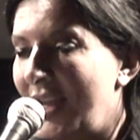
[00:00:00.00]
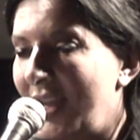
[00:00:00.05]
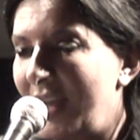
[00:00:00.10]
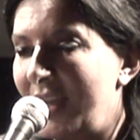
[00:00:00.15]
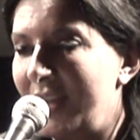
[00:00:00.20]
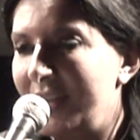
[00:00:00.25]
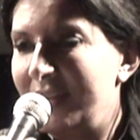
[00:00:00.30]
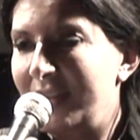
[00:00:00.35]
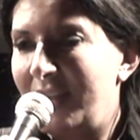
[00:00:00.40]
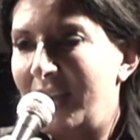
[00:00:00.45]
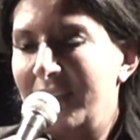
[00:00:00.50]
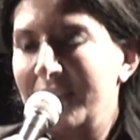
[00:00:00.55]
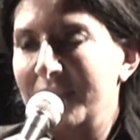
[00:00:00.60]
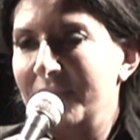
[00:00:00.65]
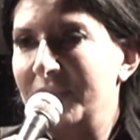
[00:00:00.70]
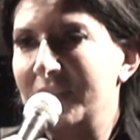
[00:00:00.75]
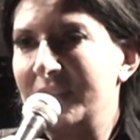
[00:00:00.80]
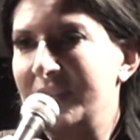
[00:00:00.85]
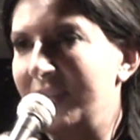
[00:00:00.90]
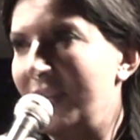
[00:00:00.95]
And I
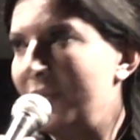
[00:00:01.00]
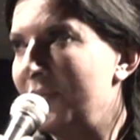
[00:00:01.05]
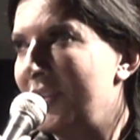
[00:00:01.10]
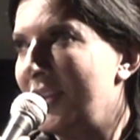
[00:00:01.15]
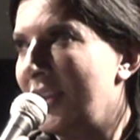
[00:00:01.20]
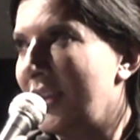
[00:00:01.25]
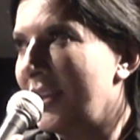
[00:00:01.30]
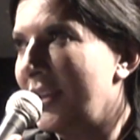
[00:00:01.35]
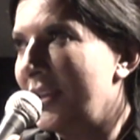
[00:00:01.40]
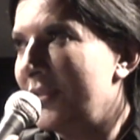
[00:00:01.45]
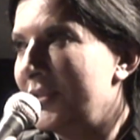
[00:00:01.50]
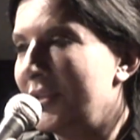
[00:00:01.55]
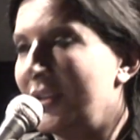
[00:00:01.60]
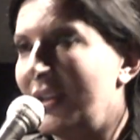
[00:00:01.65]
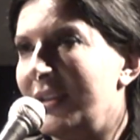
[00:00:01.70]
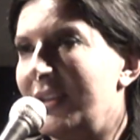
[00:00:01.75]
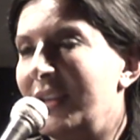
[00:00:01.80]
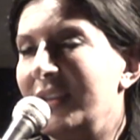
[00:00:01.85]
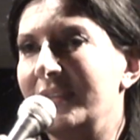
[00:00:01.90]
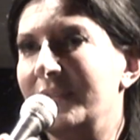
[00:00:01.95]
have the same thing. I
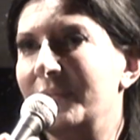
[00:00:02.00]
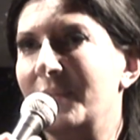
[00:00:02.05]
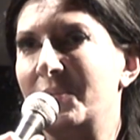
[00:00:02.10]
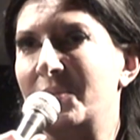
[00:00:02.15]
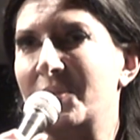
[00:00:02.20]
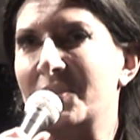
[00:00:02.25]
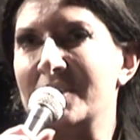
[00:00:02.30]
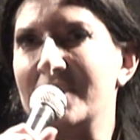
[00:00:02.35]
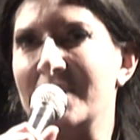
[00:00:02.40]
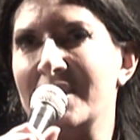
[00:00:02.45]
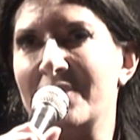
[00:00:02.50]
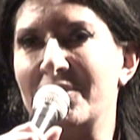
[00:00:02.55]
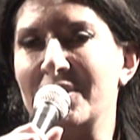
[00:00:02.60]
hated my birthday.